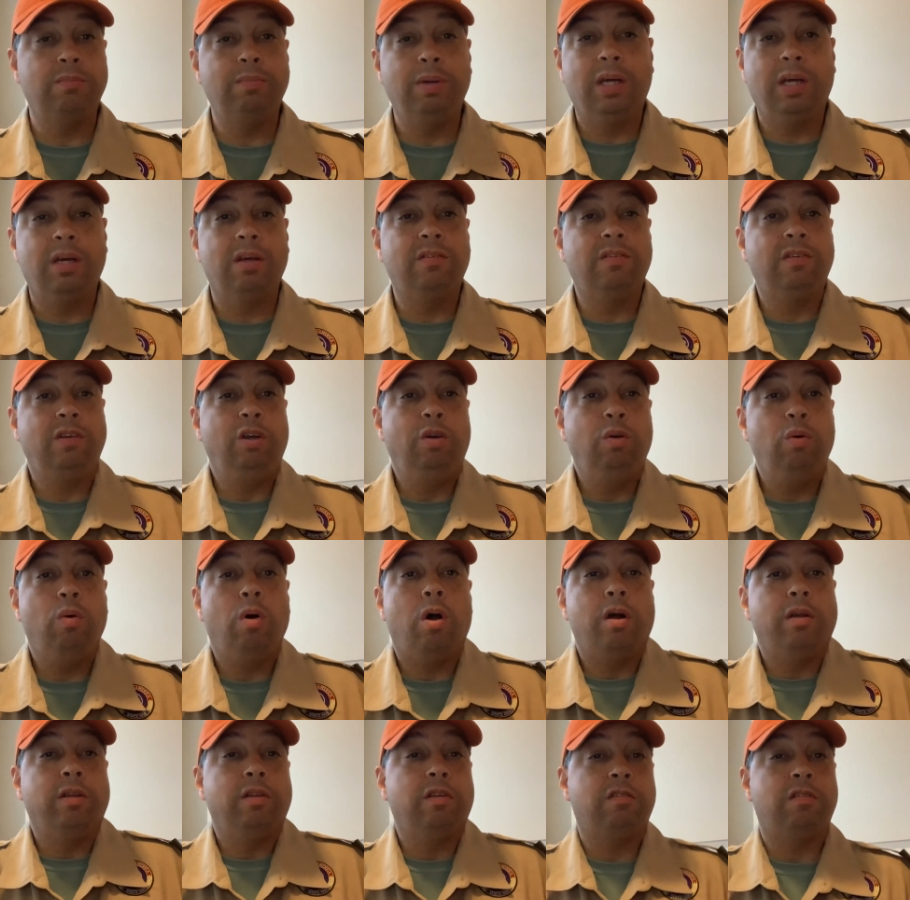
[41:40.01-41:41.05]
because you
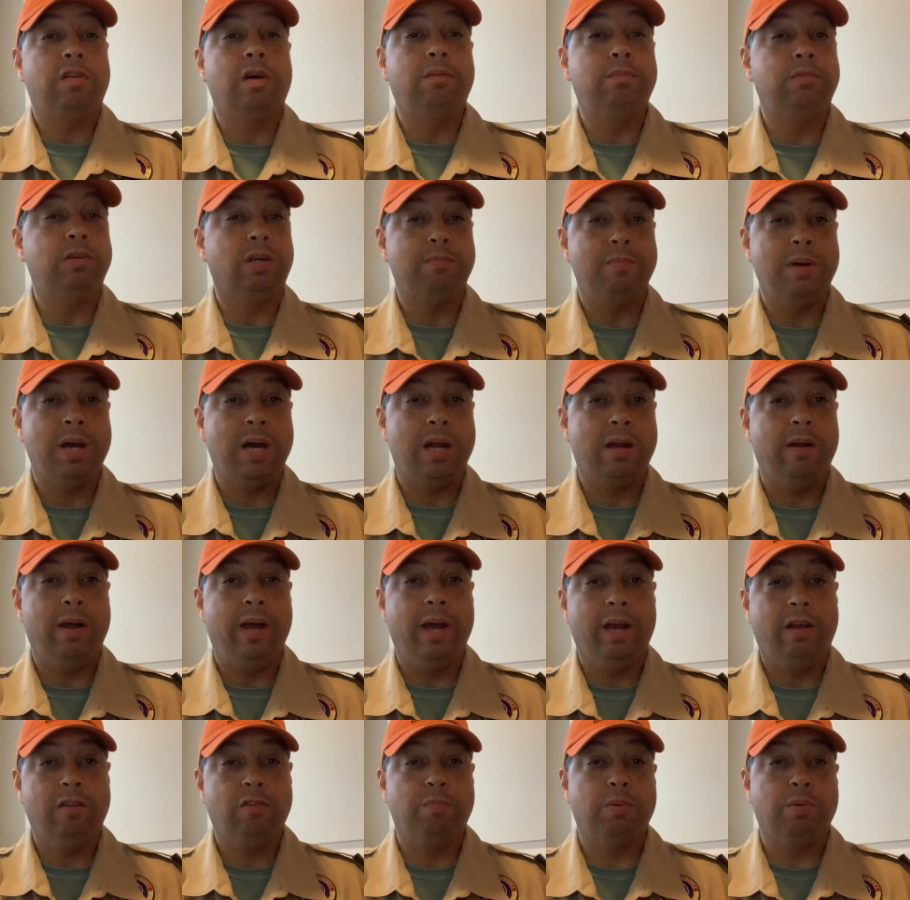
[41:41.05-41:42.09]
are the subject matter
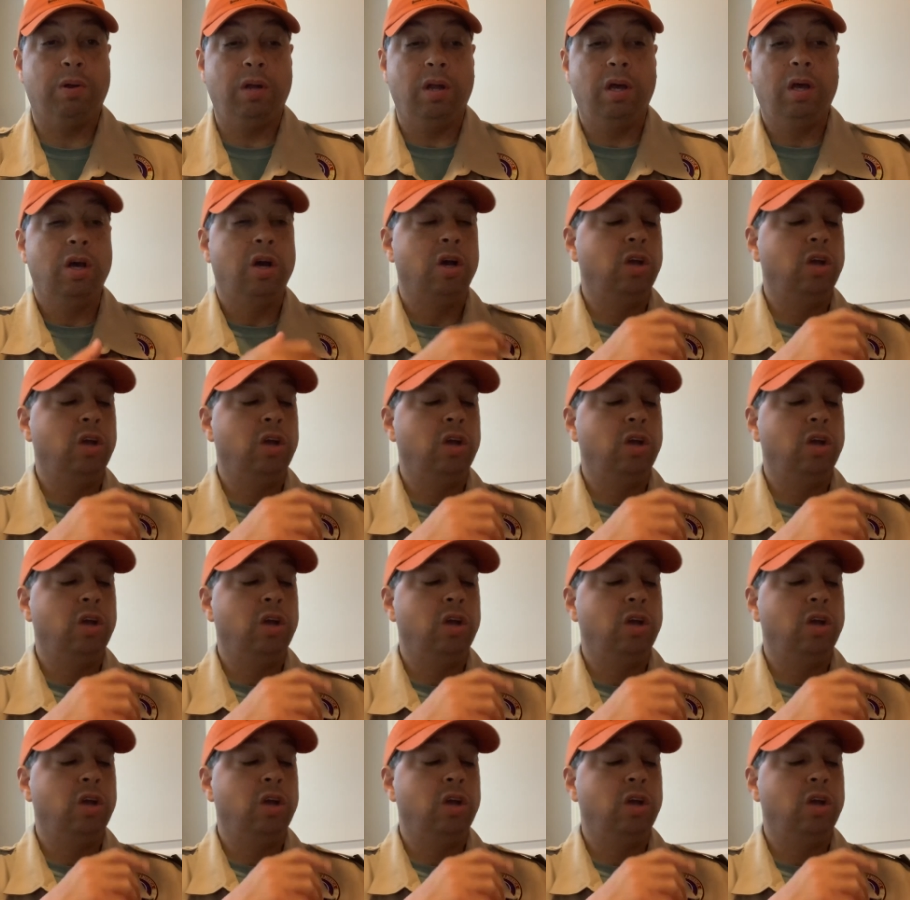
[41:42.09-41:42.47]
expert.